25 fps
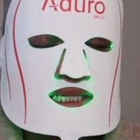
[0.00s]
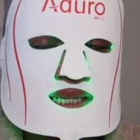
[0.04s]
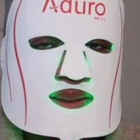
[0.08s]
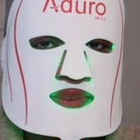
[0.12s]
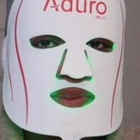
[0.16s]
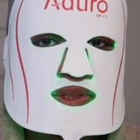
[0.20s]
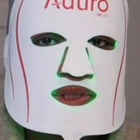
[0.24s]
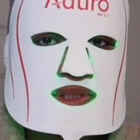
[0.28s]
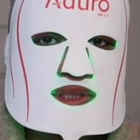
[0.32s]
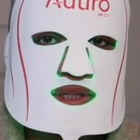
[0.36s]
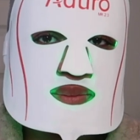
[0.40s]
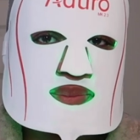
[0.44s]
I'm
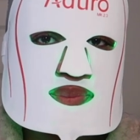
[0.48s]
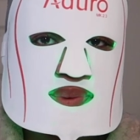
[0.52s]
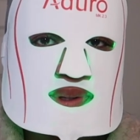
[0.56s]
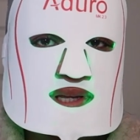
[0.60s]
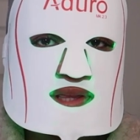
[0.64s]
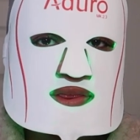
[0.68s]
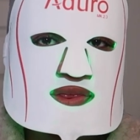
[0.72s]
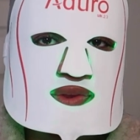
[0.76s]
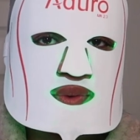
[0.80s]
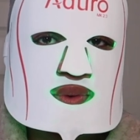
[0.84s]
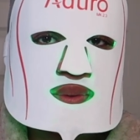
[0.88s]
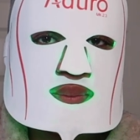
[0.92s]
just gonna
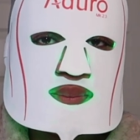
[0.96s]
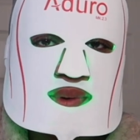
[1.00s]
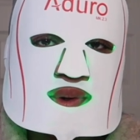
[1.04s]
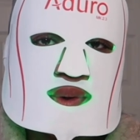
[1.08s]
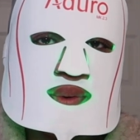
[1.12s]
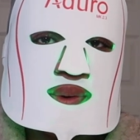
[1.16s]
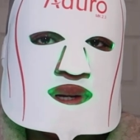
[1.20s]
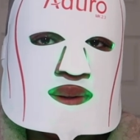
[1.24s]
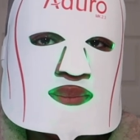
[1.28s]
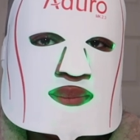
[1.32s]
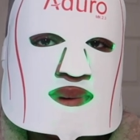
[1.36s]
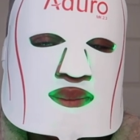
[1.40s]
put the
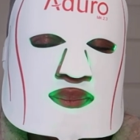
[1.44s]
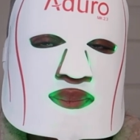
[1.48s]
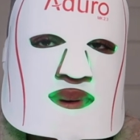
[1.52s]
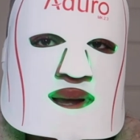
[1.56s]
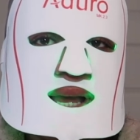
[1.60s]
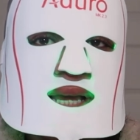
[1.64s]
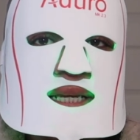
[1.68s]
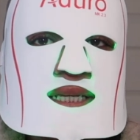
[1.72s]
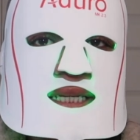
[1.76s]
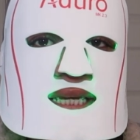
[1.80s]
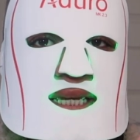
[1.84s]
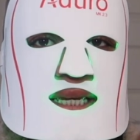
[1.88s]
remote in my
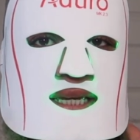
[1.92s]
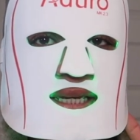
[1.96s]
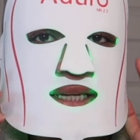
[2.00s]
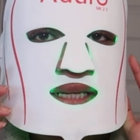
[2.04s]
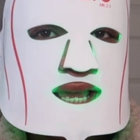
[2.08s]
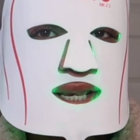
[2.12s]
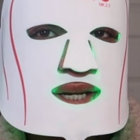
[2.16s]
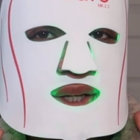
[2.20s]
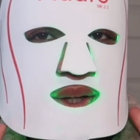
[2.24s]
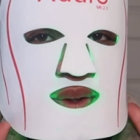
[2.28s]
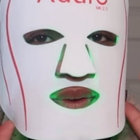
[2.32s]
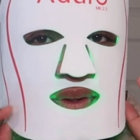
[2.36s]
pocket.
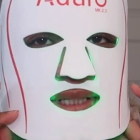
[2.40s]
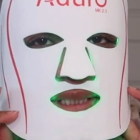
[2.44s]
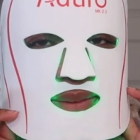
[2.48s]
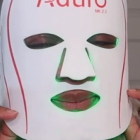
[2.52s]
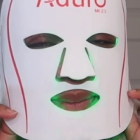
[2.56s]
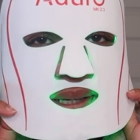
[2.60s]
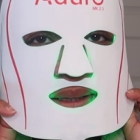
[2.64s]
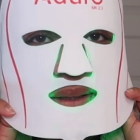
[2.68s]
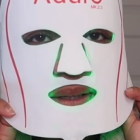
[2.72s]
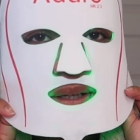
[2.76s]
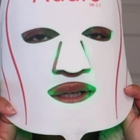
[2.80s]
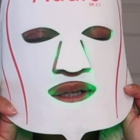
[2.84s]
I know this
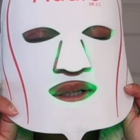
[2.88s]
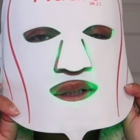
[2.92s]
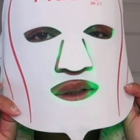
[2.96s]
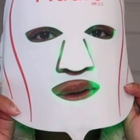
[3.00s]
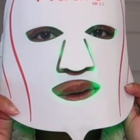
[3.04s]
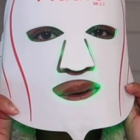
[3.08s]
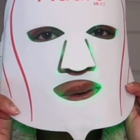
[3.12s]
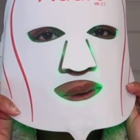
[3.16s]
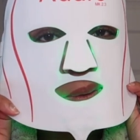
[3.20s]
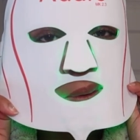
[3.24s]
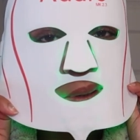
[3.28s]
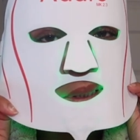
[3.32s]
may look a
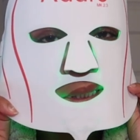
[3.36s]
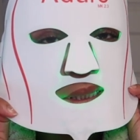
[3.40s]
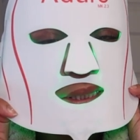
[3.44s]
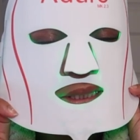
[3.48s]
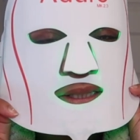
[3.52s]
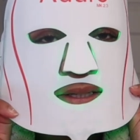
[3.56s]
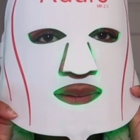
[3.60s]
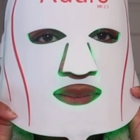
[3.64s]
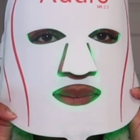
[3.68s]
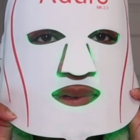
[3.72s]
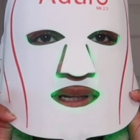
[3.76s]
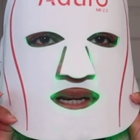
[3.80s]
little
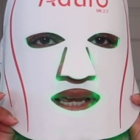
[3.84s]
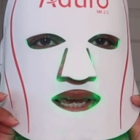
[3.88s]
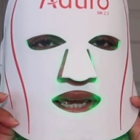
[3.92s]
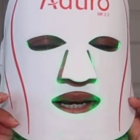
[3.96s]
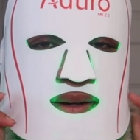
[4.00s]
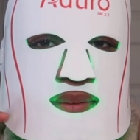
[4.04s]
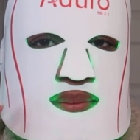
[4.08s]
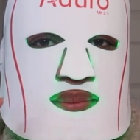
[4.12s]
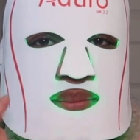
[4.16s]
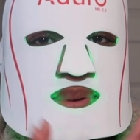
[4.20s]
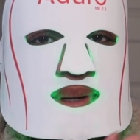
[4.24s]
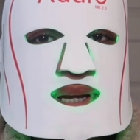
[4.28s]

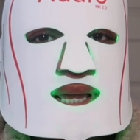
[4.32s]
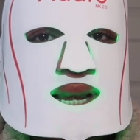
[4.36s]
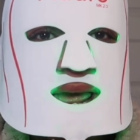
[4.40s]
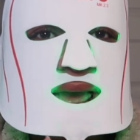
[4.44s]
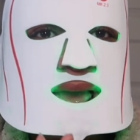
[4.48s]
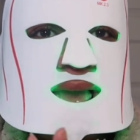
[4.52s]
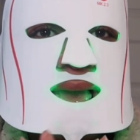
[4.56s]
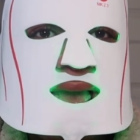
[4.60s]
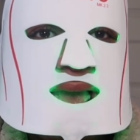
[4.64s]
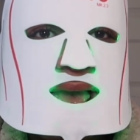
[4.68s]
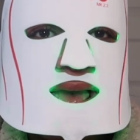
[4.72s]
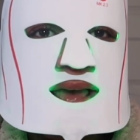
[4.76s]
intimidating, but I
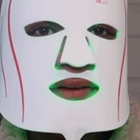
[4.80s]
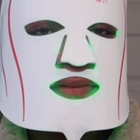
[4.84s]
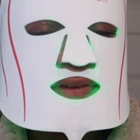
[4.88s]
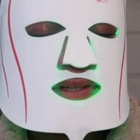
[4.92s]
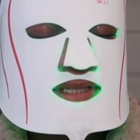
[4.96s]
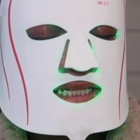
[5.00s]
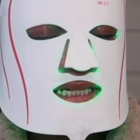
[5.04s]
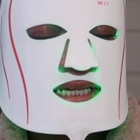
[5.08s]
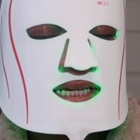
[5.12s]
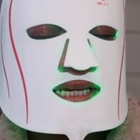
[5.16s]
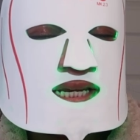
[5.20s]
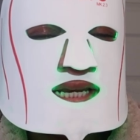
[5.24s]
have
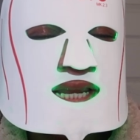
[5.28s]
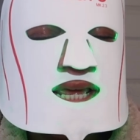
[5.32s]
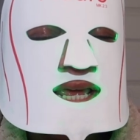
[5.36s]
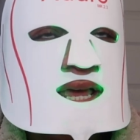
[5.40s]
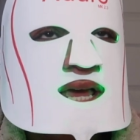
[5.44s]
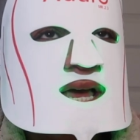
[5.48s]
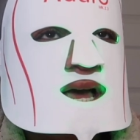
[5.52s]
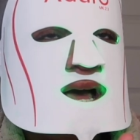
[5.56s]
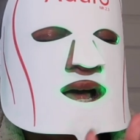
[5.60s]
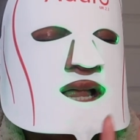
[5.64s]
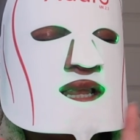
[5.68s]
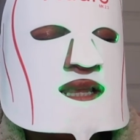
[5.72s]
seen
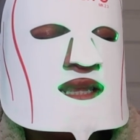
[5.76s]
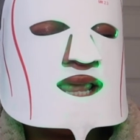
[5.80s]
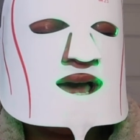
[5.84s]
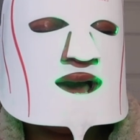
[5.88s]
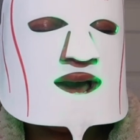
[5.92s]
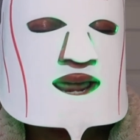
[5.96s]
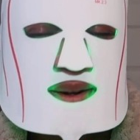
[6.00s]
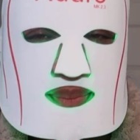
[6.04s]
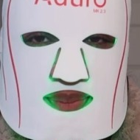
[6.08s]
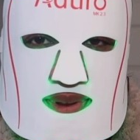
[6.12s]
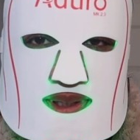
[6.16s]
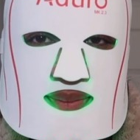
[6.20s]
a
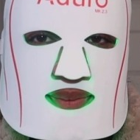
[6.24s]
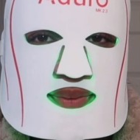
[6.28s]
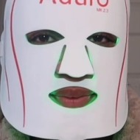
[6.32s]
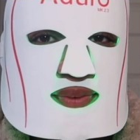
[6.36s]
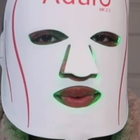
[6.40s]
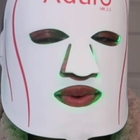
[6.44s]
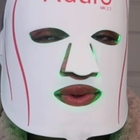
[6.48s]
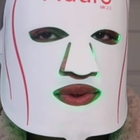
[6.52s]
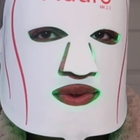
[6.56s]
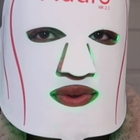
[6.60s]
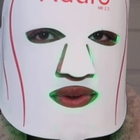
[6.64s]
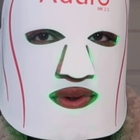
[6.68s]
lot of people's
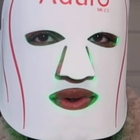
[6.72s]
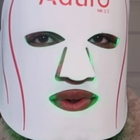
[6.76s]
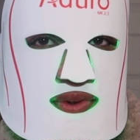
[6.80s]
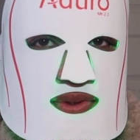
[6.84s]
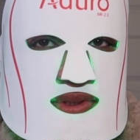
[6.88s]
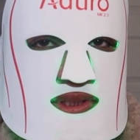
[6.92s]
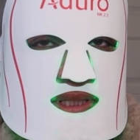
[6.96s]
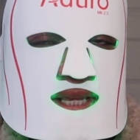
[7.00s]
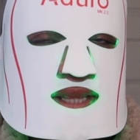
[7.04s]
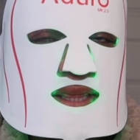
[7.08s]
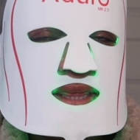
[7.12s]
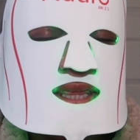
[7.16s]

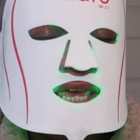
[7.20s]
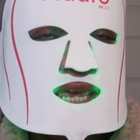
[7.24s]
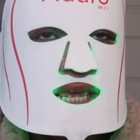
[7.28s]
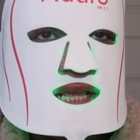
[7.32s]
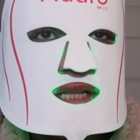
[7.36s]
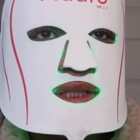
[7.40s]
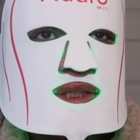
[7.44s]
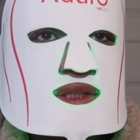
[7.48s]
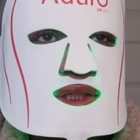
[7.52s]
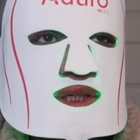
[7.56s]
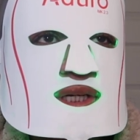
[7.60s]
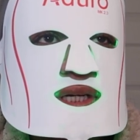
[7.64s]
results and they
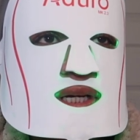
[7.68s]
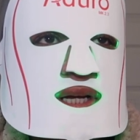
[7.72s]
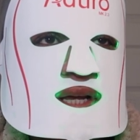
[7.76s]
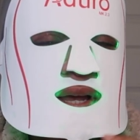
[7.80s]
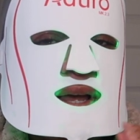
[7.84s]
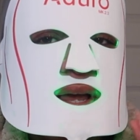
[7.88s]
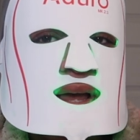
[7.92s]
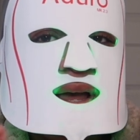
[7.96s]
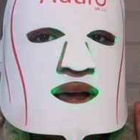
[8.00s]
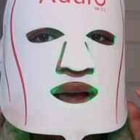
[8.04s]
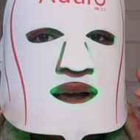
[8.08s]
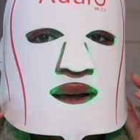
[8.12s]
look
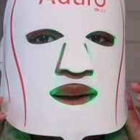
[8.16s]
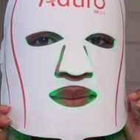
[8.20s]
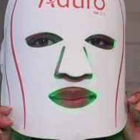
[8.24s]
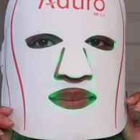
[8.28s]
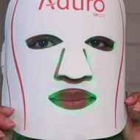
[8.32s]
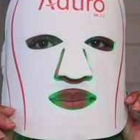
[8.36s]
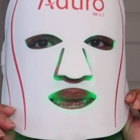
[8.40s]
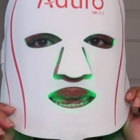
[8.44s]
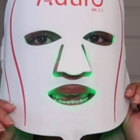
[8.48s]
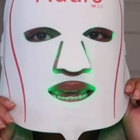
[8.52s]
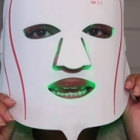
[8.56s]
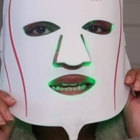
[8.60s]

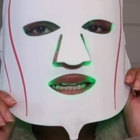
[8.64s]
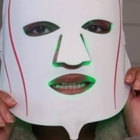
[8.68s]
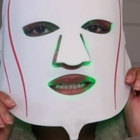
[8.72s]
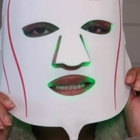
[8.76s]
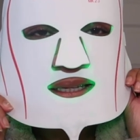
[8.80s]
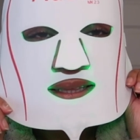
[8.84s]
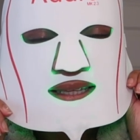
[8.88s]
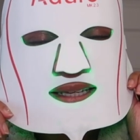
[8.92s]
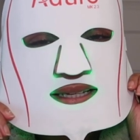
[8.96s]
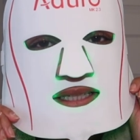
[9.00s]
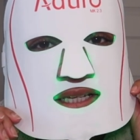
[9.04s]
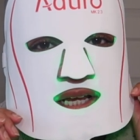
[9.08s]

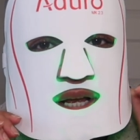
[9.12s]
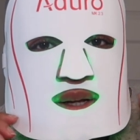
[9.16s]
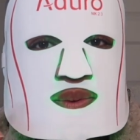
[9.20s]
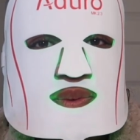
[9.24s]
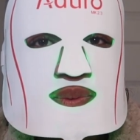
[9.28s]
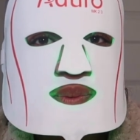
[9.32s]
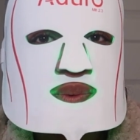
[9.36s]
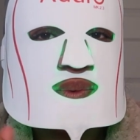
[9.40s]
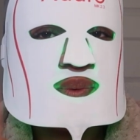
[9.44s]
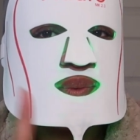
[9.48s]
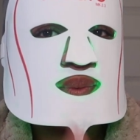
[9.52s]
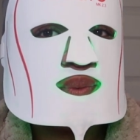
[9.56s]
amazing. This
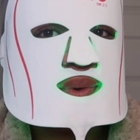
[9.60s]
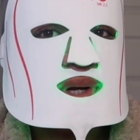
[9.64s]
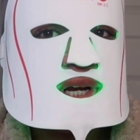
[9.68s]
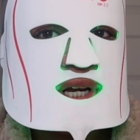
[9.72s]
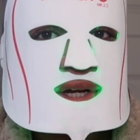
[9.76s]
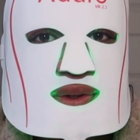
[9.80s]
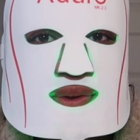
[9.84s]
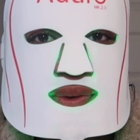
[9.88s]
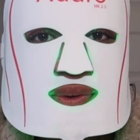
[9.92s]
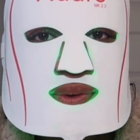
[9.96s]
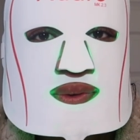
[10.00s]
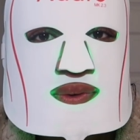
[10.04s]
helps with
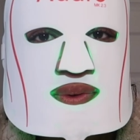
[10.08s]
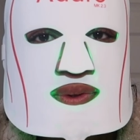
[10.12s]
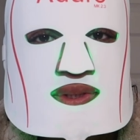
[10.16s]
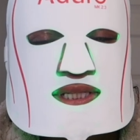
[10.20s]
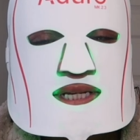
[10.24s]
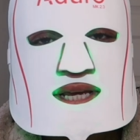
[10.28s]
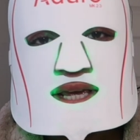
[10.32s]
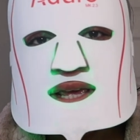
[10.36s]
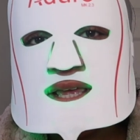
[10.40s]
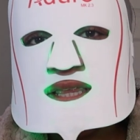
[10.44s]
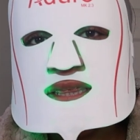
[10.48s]
wrinkles.